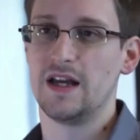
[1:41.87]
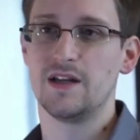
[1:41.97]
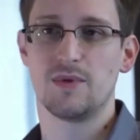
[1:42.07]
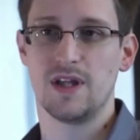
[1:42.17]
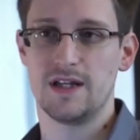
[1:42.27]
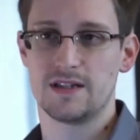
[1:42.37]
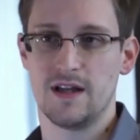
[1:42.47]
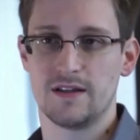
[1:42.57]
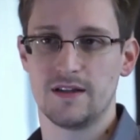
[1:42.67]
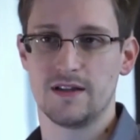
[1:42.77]
in a place
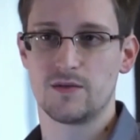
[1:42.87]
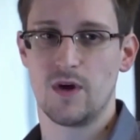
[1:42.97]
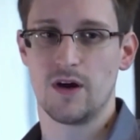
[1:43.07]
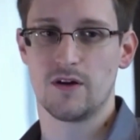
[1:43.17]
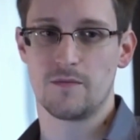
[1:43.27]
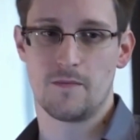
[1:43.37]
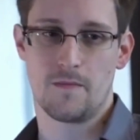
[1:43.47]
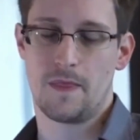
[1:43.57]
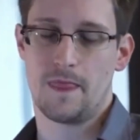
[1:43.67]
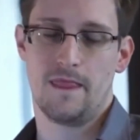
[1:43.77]
like this where
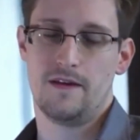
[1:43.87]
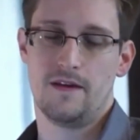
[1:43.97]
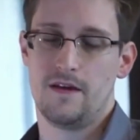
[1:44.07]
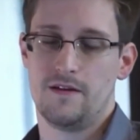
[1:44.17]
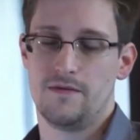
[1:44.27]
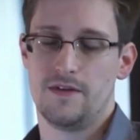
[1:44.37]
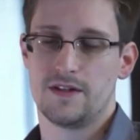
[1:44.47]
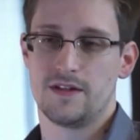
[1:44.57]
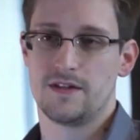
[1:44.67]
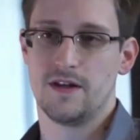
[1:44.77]

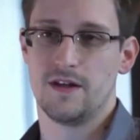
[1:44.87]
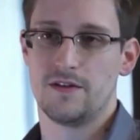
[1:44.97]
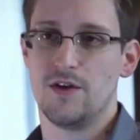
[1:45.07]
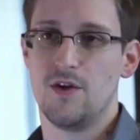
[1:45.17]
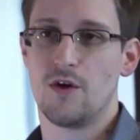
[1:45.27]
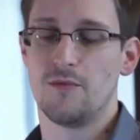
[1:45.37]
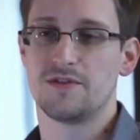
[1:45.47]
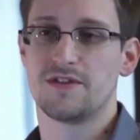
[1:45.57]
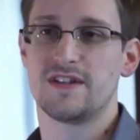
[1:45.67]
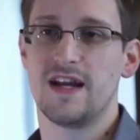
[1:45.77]
this is the
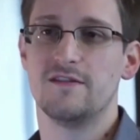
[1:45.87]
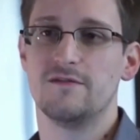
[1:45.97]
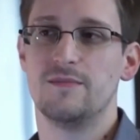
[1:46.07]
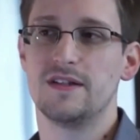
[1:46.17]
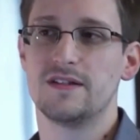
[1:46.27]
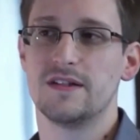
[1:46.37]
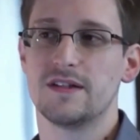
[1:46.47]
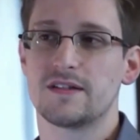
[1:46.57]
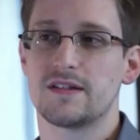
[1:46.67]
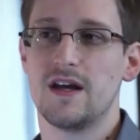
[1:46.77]
normal state of
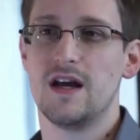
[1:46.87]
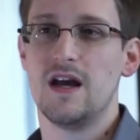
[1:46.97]
business,